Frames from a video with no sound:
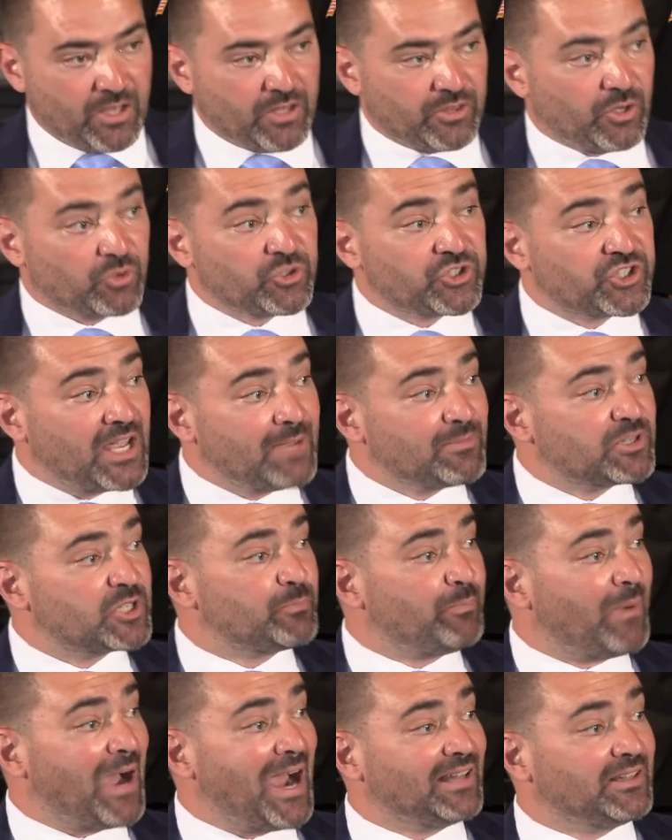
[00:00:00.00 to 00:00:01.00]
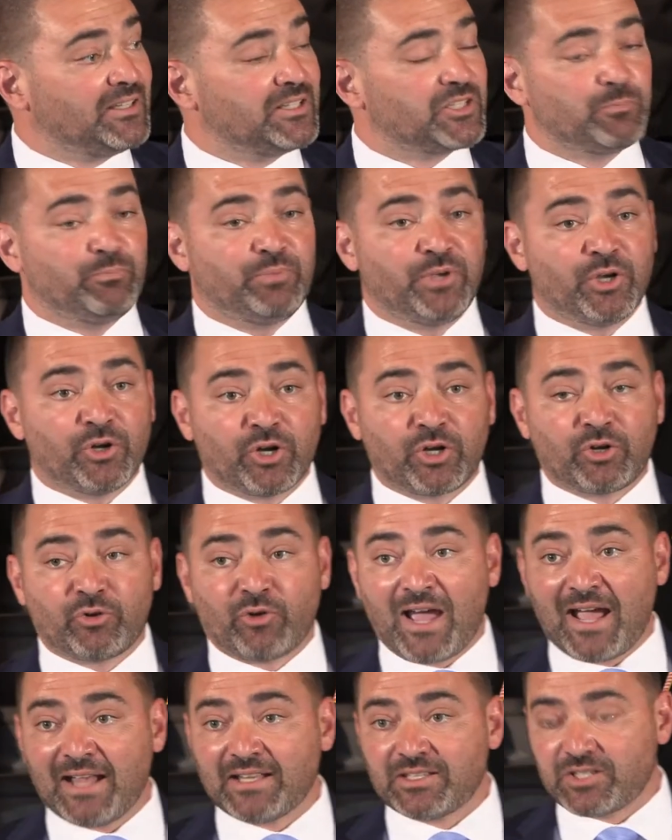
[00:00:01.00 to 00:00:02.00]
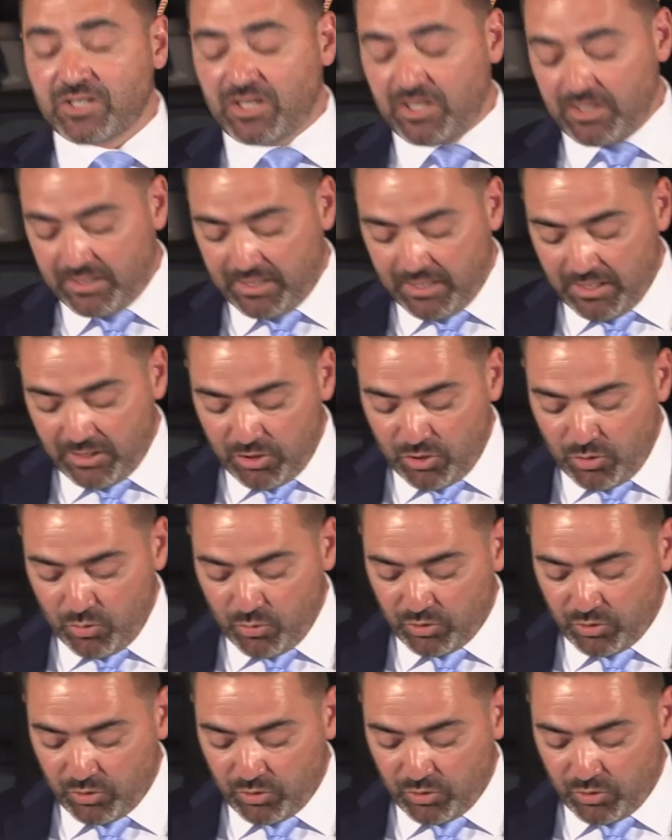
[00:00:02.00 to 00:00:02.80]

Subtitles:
Those same spineless bureaucrats continue